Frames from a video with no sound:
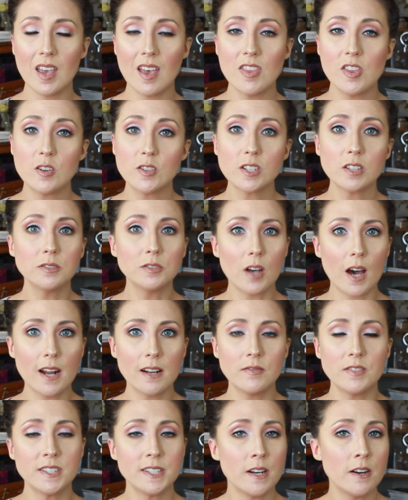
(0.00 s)
There's a lot
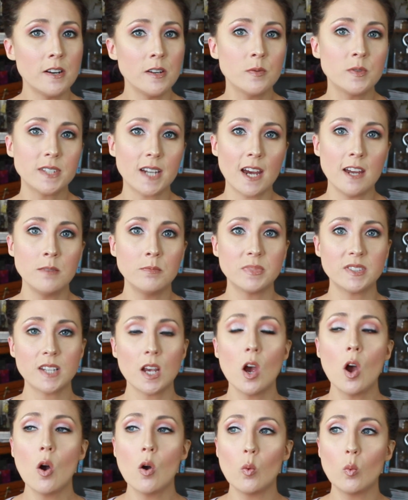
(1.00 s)
of stereotypes
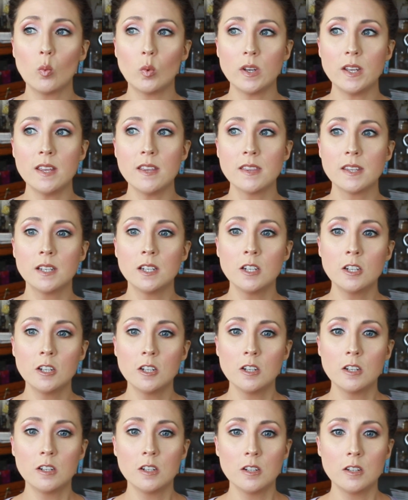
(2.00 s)
with
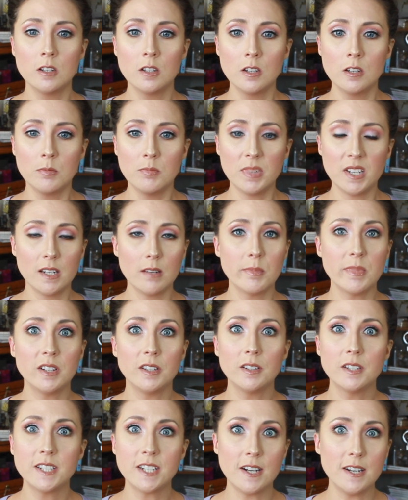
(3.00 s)
being a
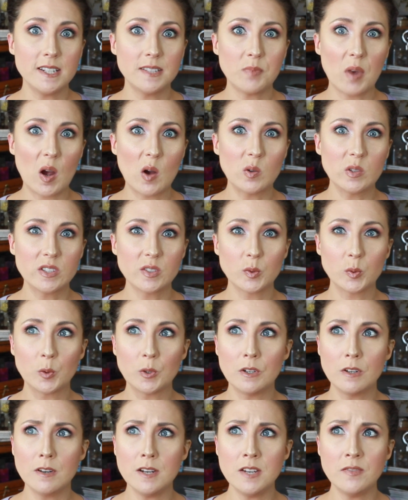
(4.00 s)
military spouse
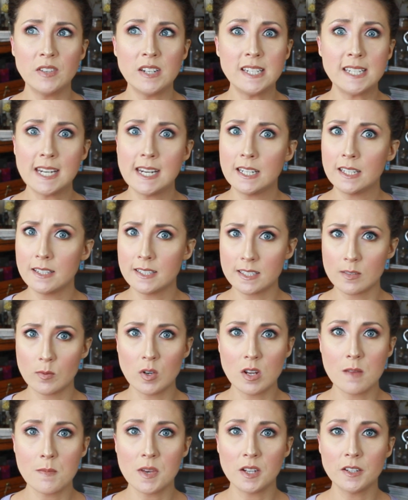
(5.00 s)
or even dating someone
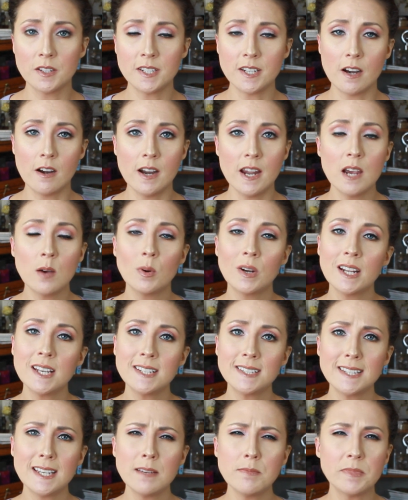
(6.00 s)
in the military. And when I
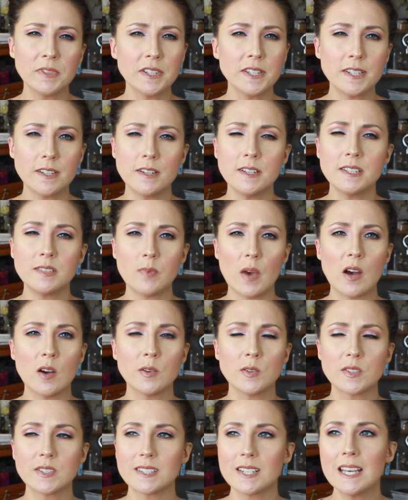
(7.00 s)
say military
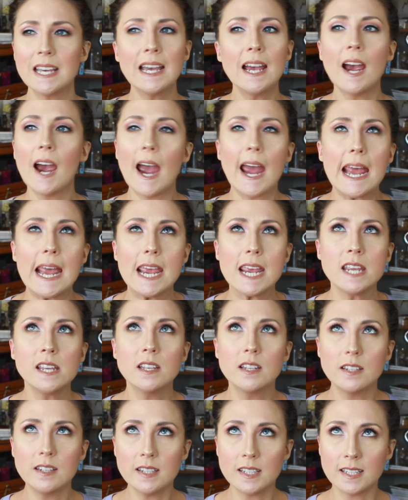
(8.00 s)
spouse, I hate
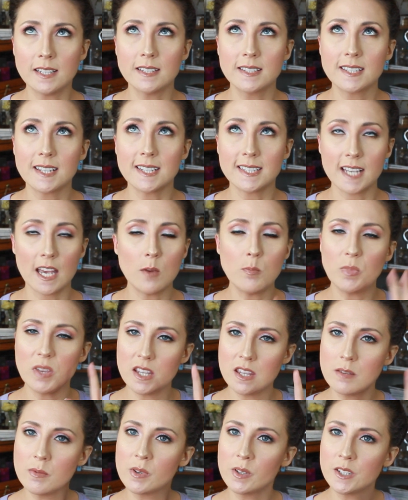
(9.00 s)
this because I've
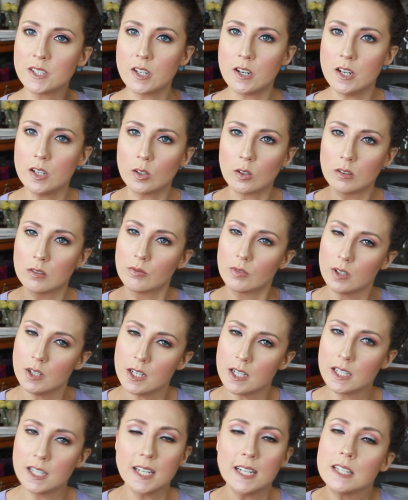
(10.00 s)
been the military
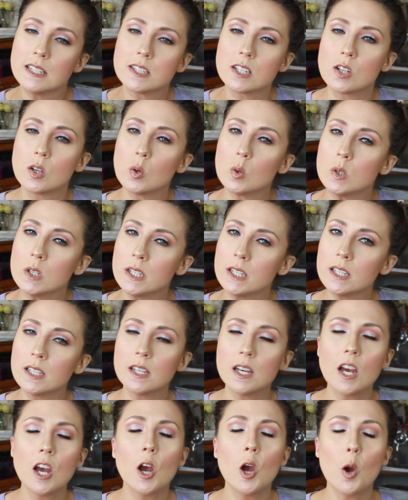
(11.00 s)
girlfriend and it's annoying,
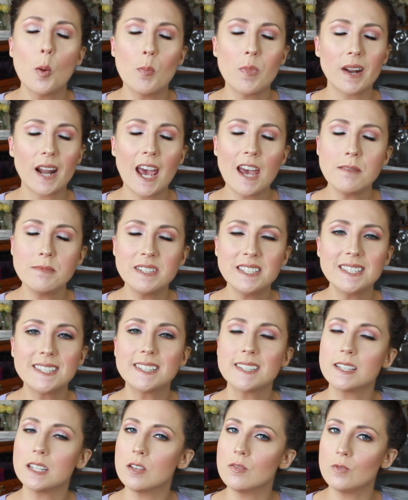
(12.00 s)
but I mean
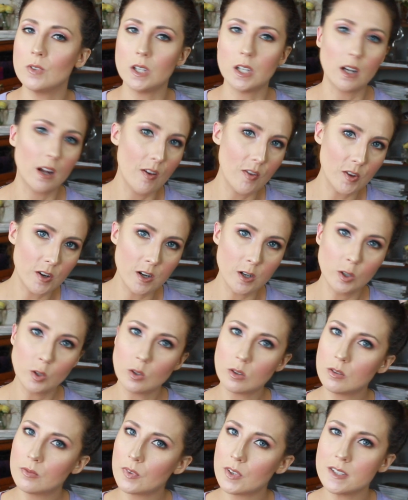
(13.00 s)
significant other.
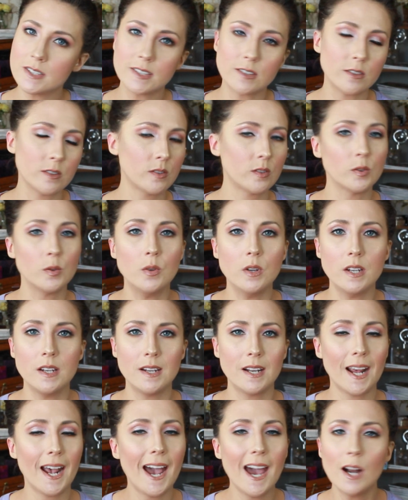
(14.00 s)
Girlfriends are
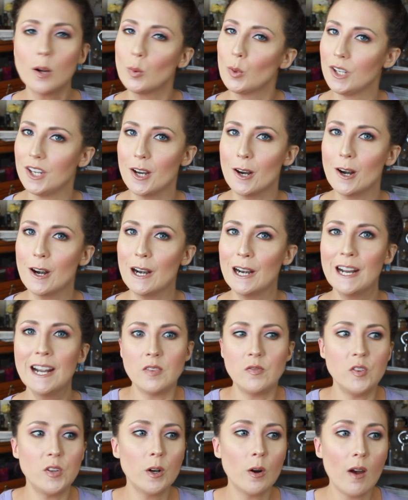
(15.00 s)
included. I don't care.
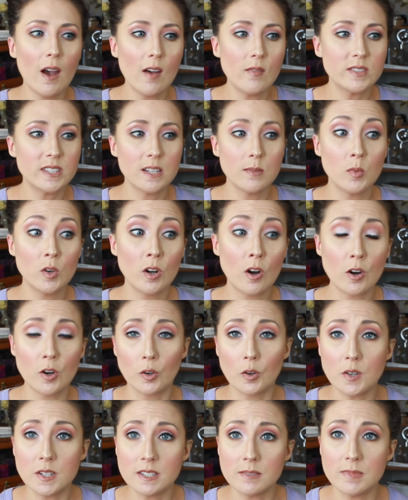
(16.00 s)
If you don't have someone on
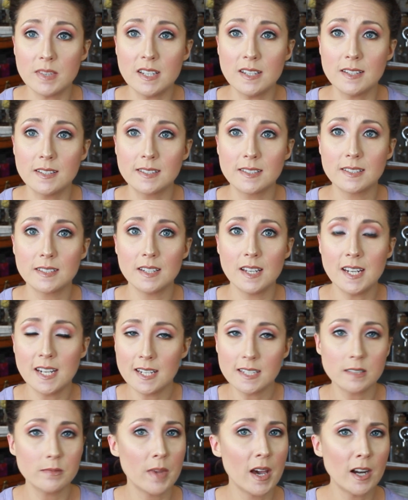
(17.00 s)
Christmas, it
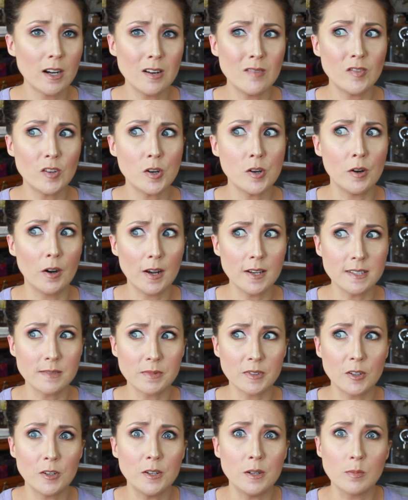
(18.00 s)
doesn't matter if they're your
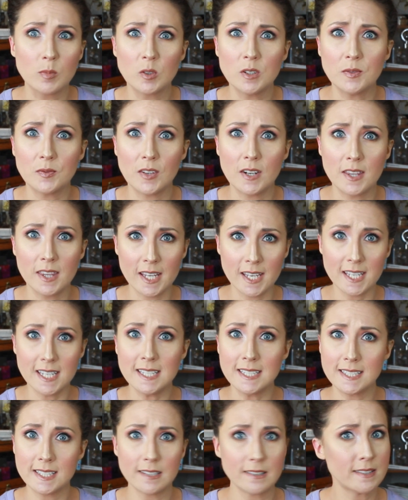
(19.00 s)
husband or your boyfriend.
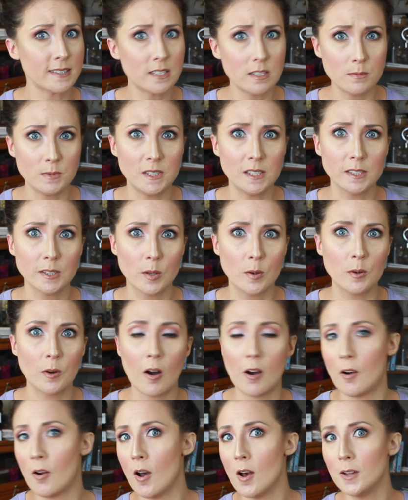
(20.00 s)
It sucks to be alone
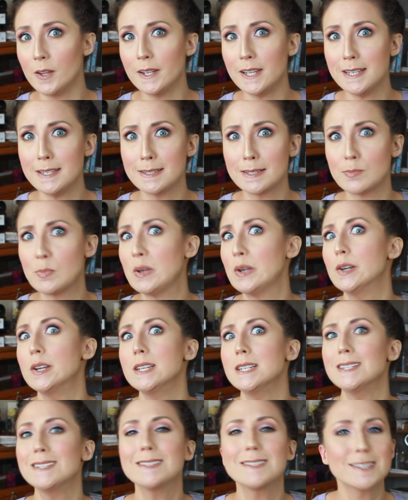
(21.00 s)
on holidays, period.